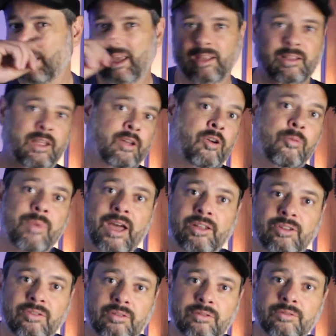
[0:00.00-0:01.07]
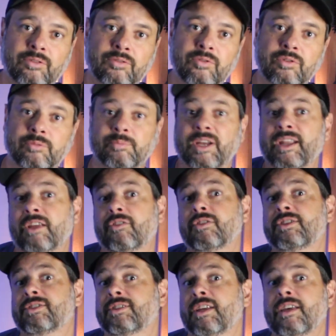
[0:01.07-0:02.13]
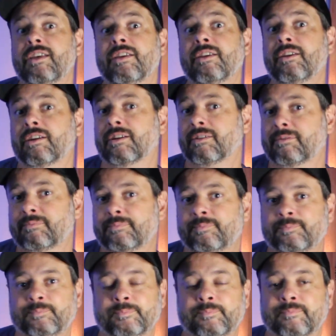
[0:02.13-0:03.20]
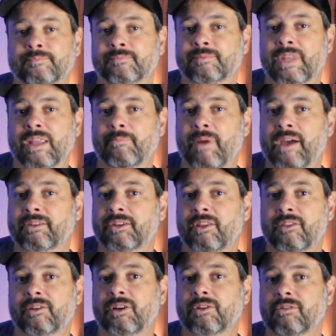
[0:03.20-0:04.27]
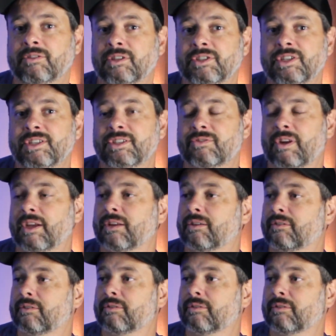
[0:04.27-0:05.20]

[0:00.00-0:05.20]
And I go back to the root, but I could stay here. The minor 3rd on the G string.